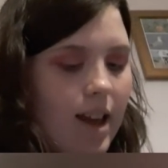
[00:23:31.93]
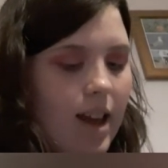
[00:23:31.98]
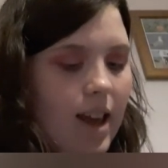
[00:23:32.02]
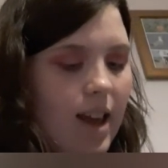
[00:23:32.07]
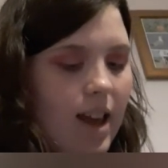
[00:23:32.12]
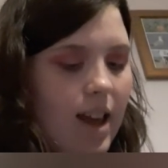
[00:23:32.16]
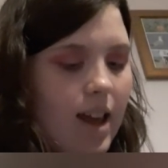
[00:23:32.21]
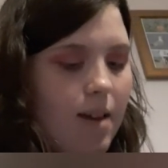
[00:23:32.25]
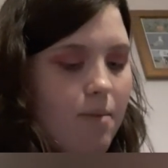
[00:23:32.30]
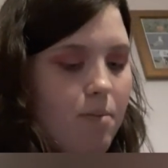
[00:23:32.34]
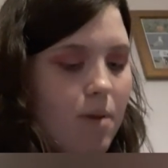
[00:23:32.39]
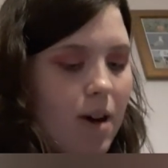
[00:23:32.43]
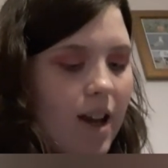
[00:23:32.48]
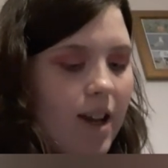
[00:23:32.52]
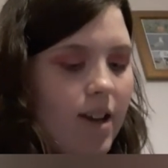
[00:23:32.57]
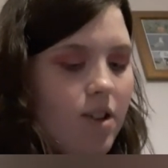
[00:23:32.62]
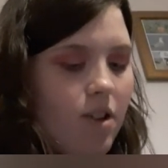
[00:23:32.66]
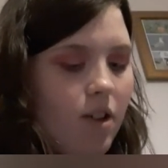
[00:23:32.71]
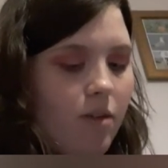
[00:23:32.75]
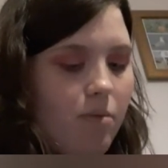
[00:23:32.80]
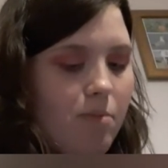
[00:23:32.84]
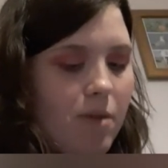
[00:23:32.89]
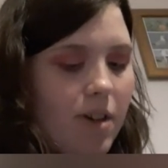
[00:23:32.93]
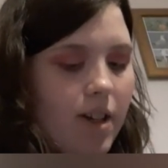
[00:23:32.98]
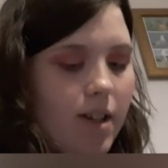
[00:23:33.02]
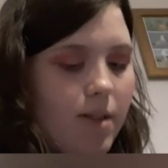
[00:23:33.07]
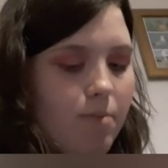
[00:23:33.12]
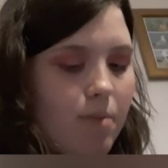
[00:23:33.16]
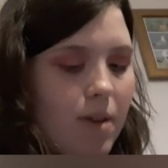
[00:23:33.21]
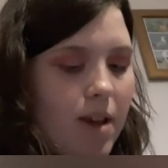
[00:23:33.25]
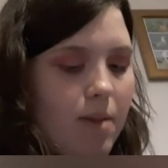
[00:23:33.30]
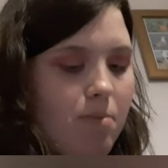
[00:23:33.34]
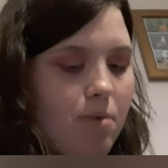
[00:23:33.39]
It paid off because
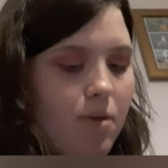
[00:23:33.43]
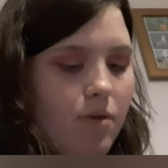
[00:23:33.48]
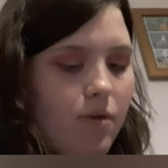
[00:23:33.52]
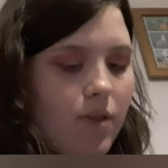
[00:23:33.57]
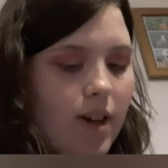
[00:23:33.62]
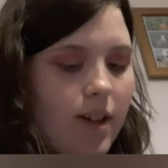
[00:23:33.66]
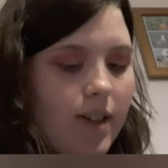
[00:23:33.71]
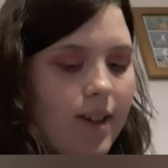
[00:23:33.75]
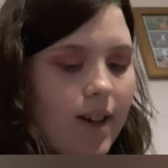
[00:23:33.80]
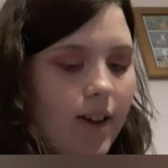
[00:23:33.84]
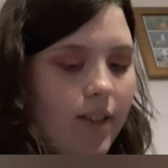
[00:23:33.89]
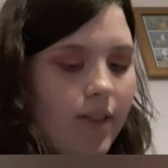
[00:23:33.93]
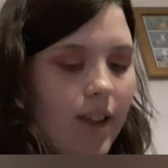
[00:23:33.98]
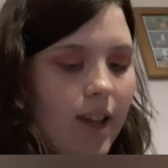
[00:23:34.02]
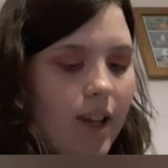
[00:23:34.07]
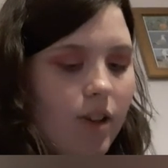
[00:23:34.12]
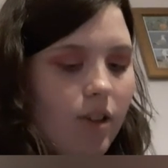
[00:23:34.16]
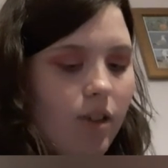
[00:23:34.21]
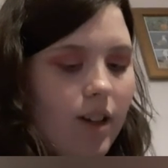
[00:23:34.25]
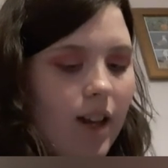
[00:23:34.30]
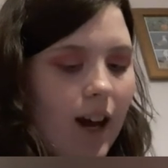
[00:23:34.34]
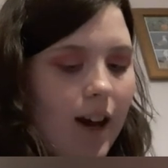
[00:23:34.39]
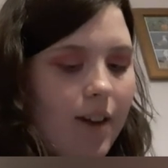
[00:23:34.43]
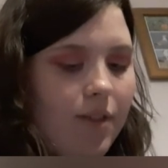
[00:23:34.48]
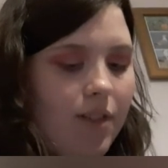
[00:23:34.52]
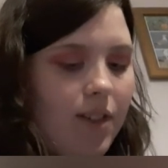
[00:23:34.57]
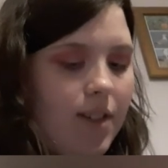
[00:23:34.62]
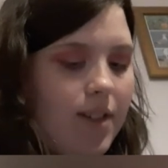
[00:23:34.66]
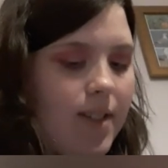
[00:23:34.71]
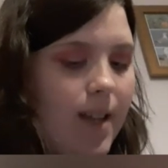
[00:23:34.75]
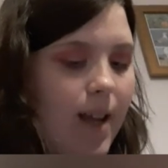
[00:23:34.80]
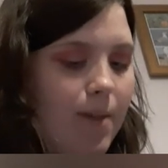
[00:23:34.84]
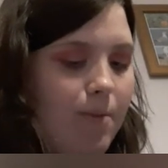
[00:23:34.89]
people found out they could have the
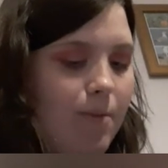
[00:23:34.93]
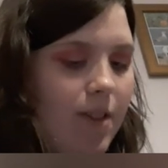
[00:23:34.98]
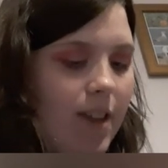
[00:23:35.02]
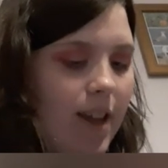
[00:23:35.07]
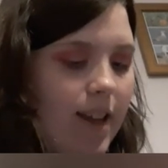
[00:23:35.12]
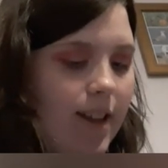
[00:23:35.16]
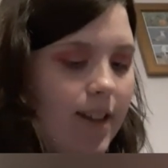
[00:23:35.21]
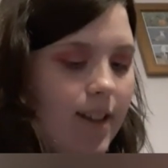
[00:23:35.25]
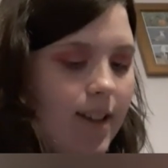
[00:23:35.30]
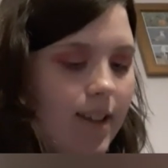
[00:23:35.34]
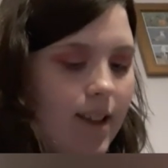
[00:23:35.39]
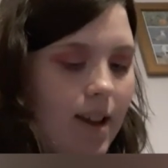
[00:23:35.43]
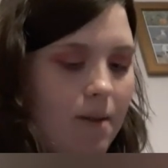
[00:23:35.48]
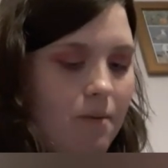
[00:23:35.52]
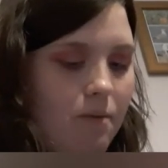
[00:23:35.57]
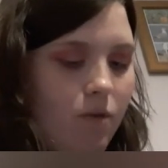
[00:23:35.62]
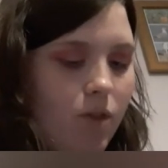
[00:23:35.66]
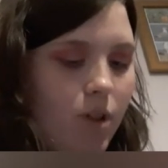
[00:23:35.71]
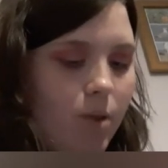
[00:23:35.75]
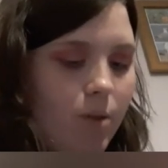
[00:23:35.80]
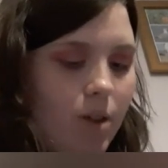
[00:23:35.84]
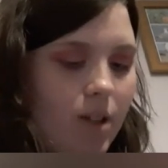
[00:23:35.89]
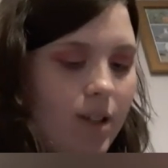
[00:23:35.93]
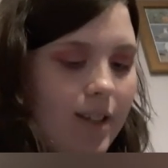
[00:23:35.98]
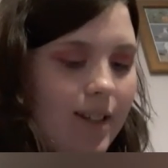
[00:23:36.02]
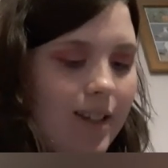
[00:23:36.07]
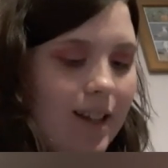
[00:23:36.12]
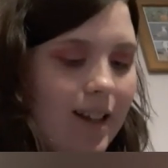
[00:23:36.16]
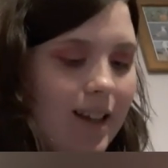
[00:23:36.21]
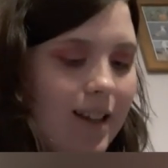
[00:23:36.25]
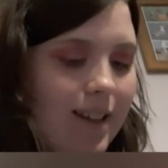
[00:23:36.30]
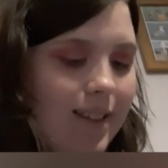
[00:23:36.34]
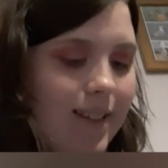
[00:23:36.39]
same things as
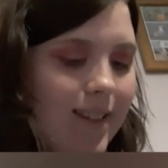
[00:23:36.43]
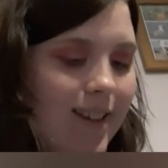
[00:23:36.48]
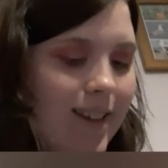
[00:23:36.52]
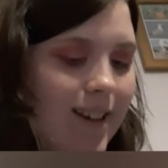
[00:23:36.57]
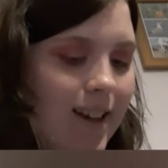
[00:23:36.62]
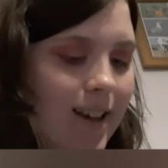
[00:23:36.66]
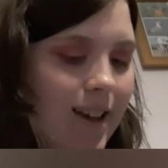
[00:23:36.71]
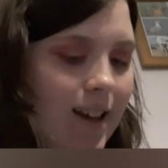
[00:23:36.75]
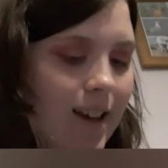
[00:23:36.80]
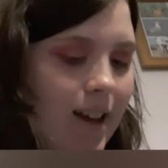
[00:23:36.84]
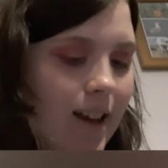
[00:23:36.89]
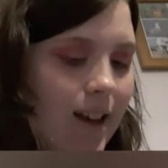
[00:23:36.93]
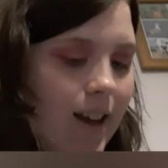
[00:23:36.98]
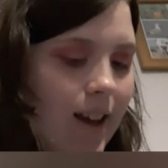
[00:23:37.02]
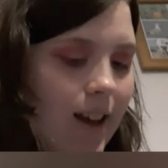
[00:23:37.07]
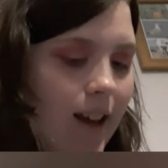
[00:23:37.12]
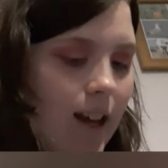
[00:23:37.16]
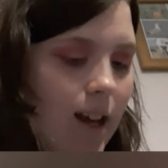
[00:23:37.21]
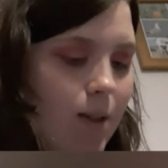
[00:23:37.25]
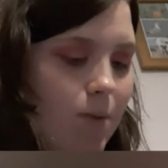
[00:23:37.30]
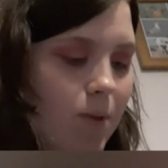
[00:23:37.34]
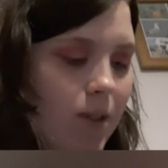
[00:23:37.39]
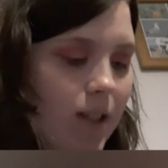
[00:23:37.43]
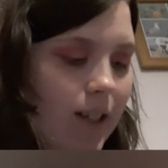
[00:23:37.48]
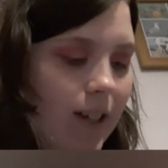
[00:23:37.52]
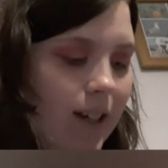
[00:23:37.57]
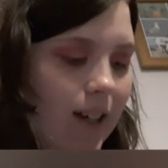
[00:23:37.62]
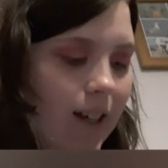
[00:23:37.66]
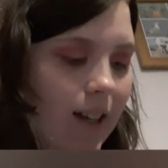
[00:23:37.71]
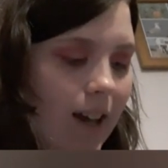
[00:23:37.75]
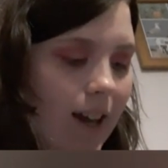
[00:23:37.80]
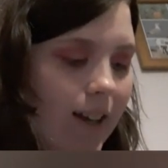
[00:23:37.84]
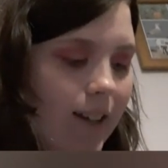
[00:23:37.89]
influencers. It was a
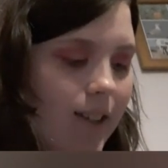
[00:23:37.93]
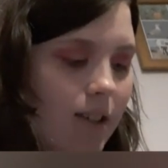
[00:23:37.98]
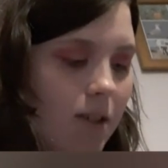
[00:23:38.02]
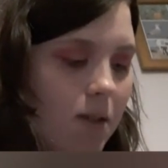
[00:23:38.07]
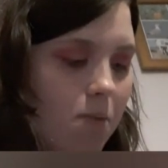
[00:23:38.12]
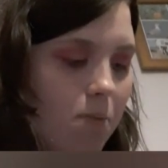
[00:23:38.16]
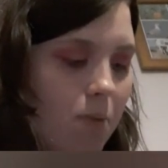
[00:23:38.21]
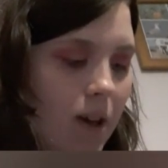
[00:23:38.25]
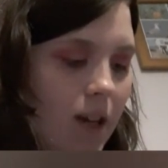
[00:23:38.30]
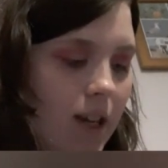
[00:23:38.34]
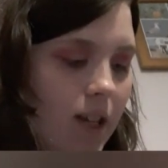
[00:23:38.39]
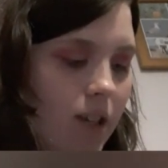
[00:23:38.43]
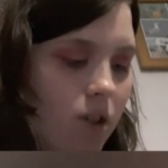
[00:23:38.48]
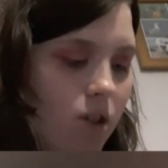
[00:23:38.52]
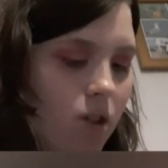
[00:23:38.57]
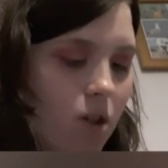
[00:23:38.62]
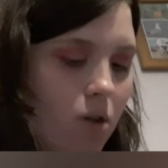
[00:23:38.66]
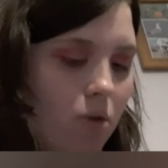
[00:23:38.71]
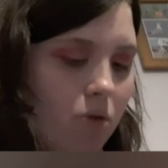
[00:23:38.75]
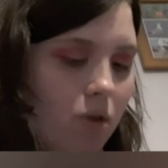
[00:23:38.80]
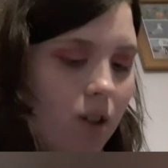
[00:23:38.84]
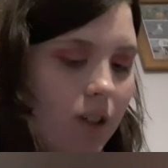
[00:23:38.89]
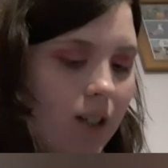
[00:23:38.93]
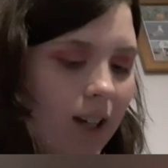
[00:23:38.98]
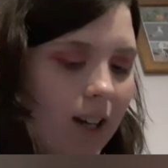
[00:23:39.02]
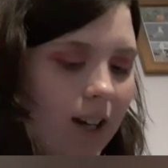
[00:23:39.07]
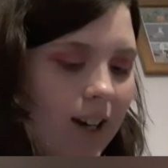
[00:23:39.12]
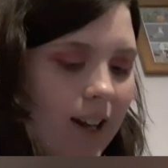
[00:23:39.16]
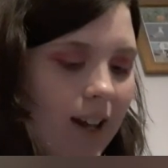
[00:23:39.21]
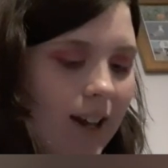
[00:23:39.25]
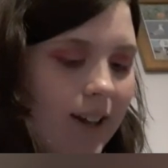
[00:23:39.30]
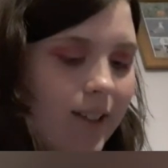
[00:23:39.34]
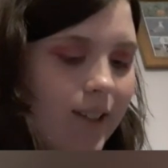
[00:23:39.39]
collector's piece. You could
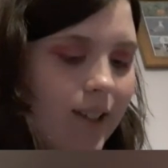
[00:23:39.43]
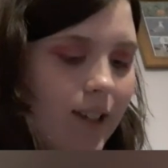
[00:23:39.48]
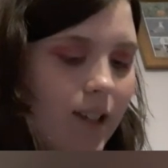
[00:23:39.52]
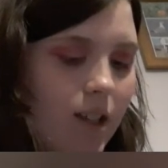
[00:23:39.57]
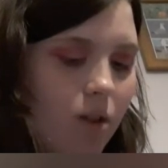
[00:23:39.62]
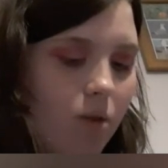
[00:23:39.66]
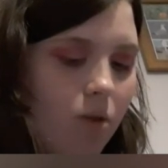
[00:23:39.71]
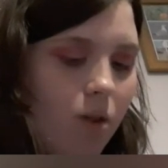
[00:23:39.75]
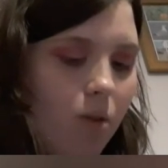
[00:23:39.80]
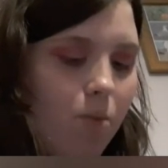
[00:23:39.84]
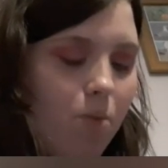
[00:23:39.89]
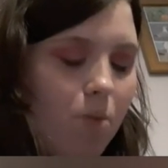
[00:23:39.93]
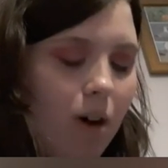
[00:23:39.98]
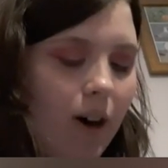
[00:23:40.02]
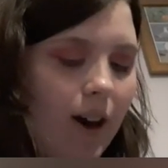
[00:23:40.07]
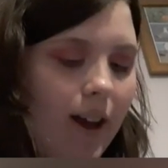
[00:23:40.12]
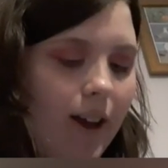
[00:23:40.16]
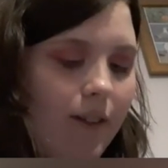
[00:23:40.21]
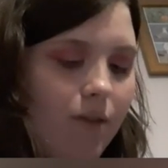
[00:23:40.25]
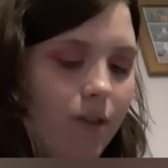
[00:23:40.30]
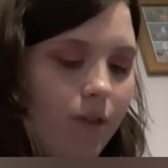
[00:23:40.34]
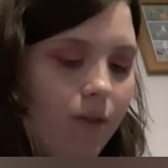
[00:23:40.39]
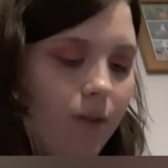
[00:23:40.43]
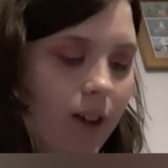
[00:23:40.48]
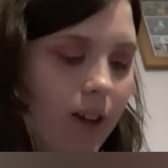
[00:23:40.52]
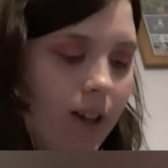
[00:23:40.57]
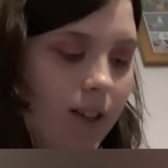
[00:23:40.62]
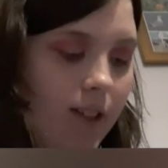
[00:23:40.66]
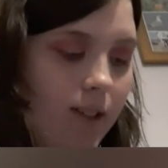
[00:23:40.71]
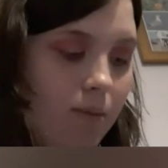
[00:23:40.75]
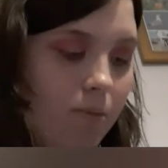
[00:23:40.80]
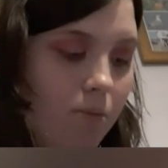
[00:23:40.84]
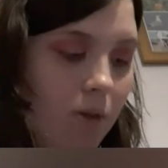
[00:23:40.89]
collect it. You could buy everything
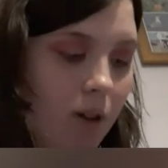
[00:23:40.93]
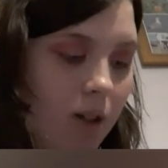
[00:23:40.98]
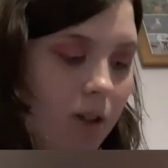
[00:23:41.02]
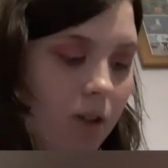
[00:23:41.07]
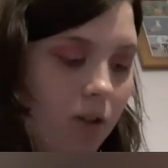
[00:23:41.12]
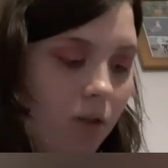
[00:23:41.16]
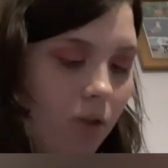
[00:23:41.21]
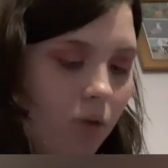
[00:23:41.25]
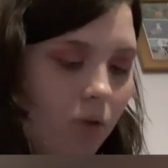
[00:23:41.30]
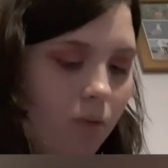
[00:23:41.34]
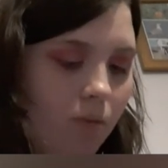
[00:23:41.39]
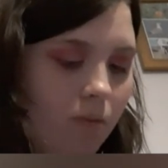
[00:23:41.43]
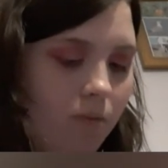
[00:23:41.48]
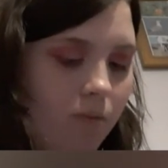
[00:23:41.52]
as a bundle.